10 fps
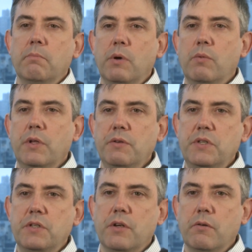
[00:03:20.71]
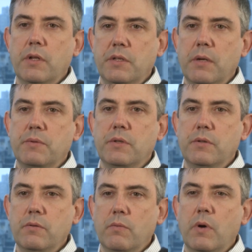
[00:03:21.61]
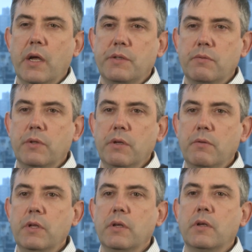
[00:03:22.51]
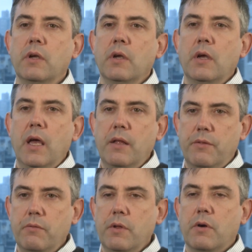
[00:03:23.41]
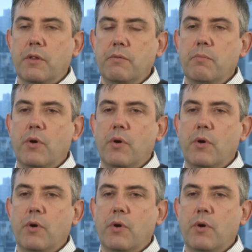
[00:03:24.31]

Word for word: but what UC-CRN attempts to do and why it's really unique and through the ARC3